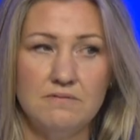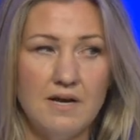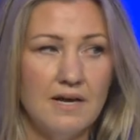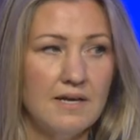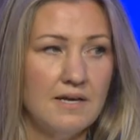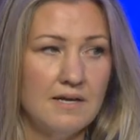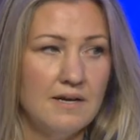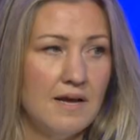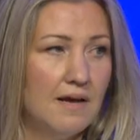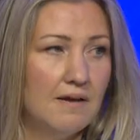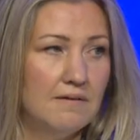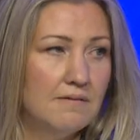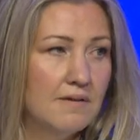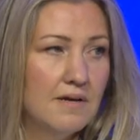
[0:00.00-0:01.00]
I
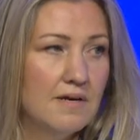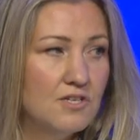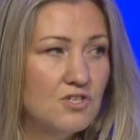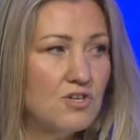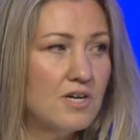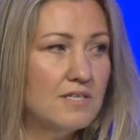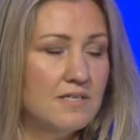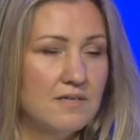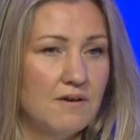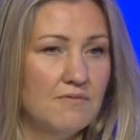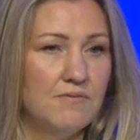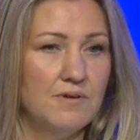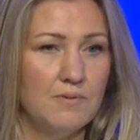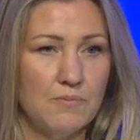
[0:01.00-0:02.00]
cannot stress enough
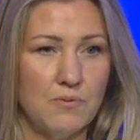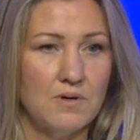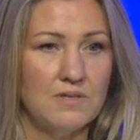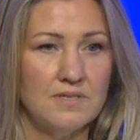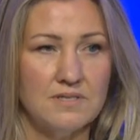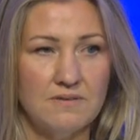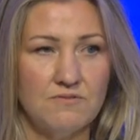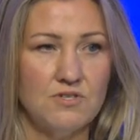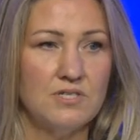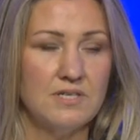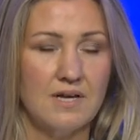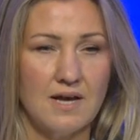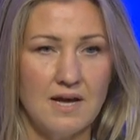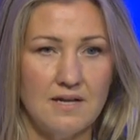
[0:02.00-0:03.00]
the importance of just
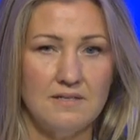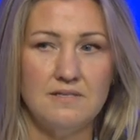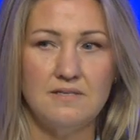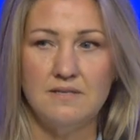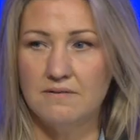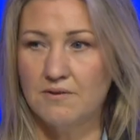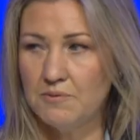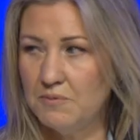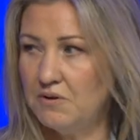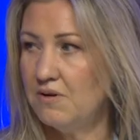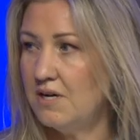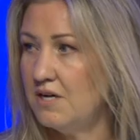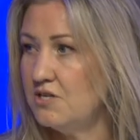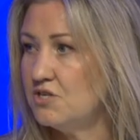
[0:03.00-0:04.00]
constant
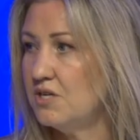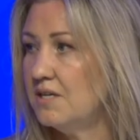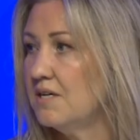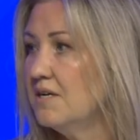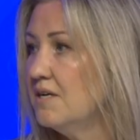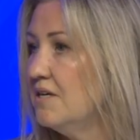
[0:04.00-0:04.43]
communication.